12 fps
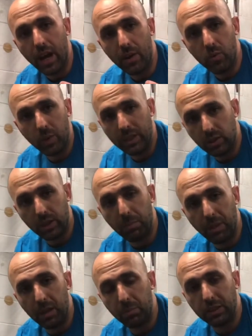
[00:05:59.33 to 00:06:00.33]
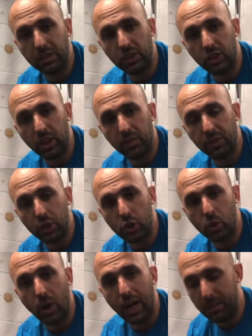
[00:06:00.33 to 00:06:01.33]
went to the bottom position of the
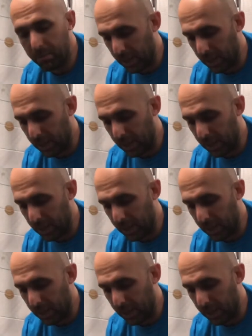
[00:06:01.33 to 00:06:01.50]
squat.